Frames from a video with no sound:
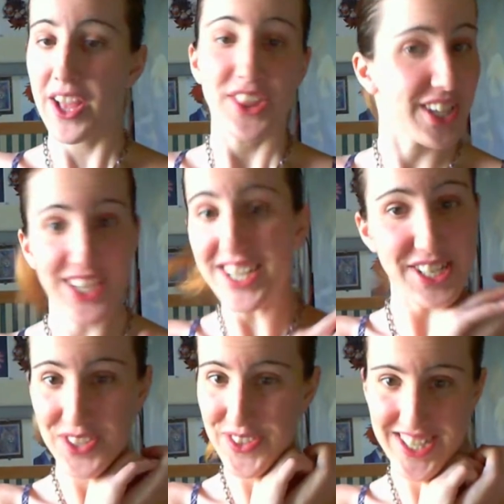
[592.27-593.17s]
The good
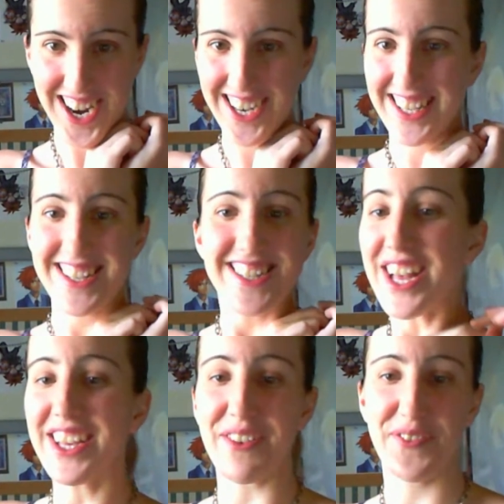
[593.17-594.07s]
news for Target is
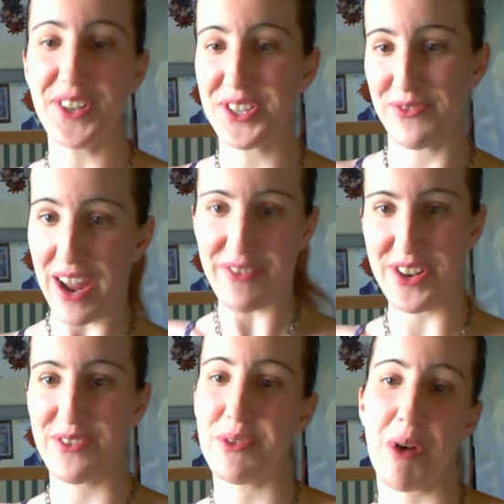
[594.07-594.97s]
they'll get future
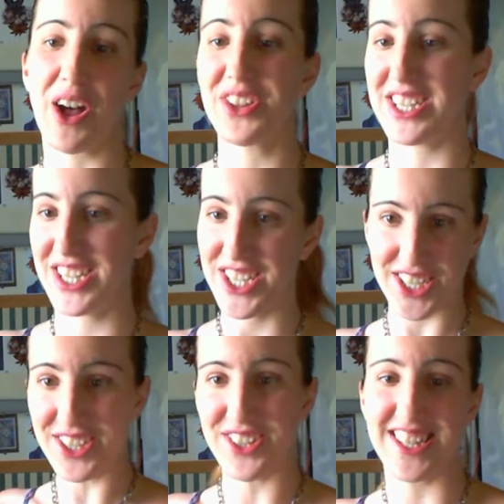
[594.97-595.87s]
revenue from all the
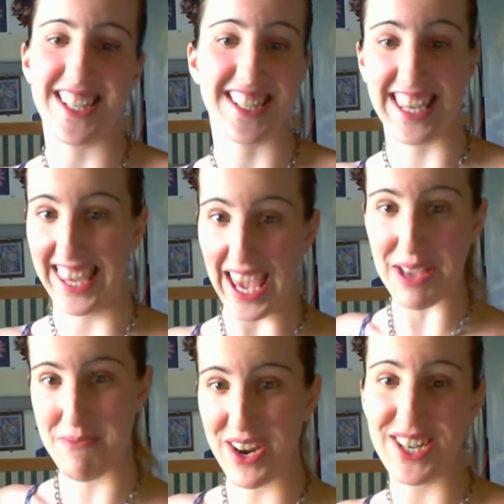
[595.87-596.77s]
children these
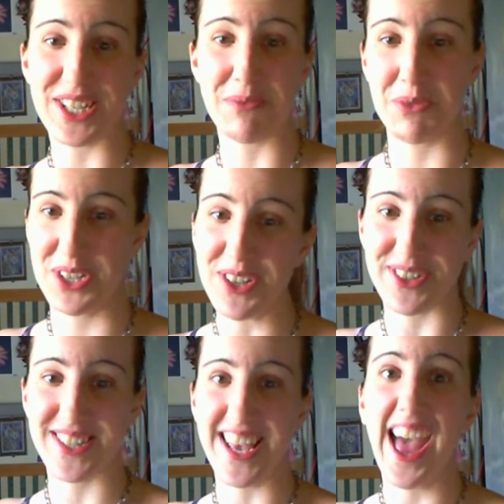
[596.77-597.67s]
gay marriages produce.